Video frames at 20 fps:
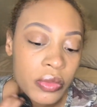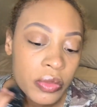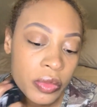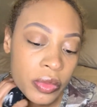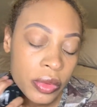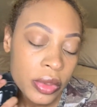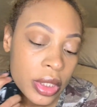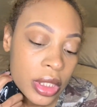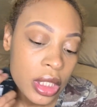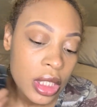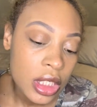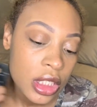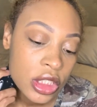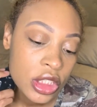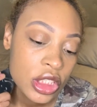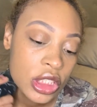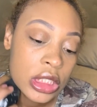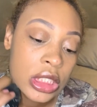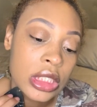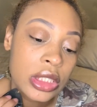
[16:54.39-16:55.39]
really
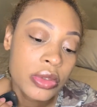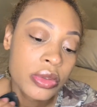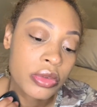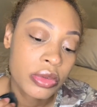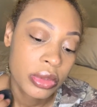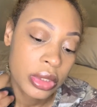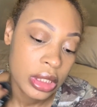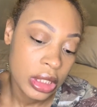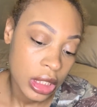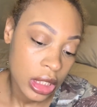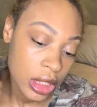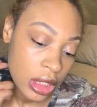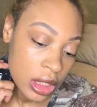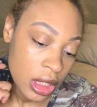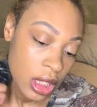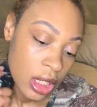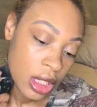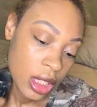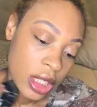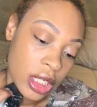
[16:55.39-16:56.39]
genuinely
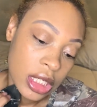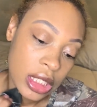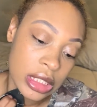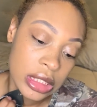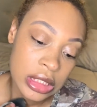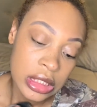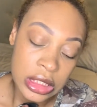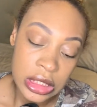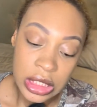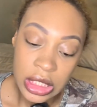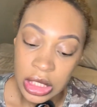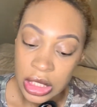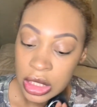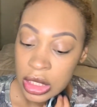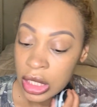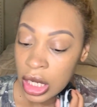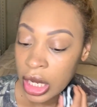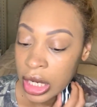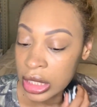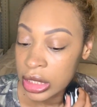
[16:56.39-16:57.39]
did
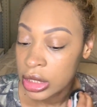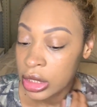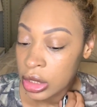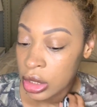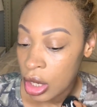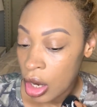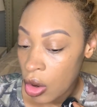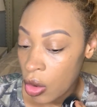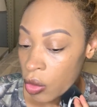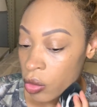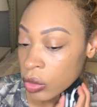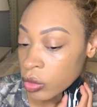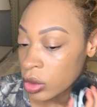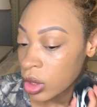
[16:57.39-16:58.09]
not know.